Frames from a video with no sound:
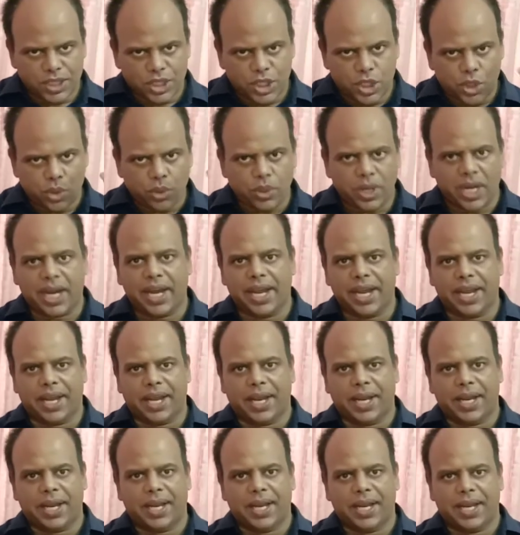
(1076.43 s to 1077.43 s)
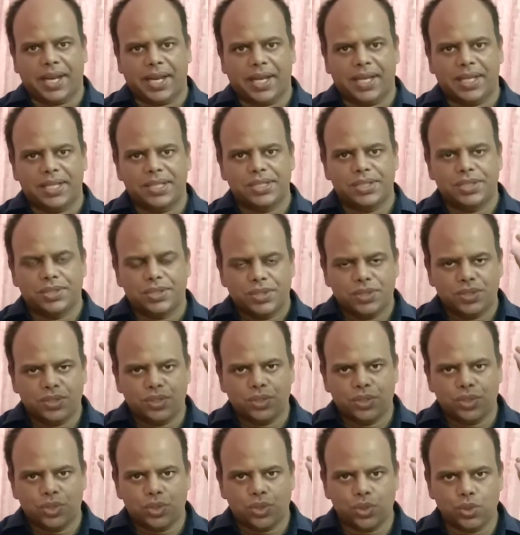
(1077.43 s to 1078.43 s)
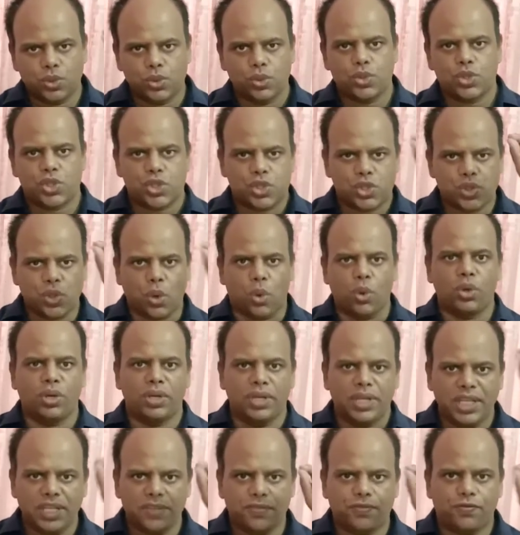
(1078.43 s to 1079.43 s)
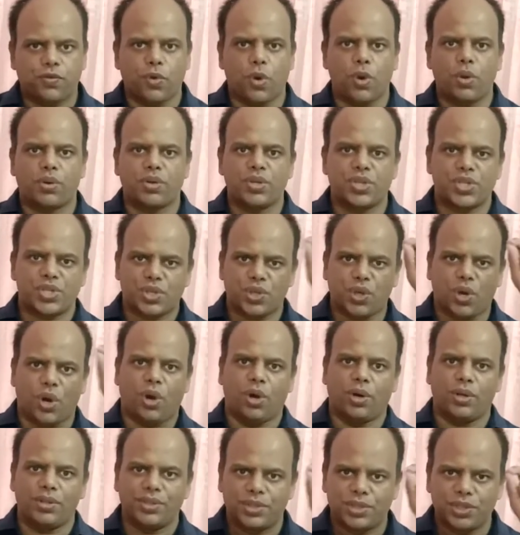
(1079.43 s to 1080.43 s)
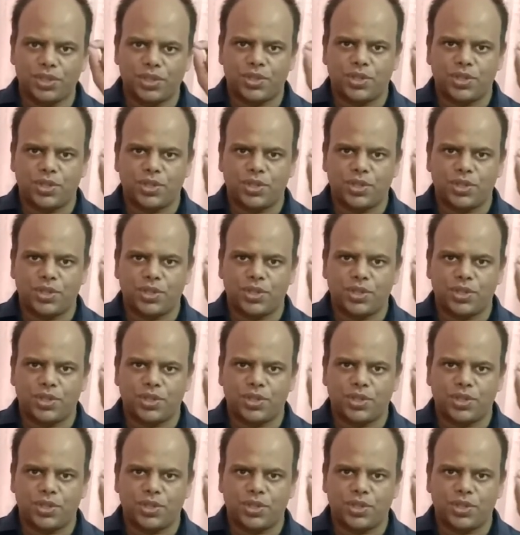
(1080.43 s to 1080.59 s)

try to solely focus on the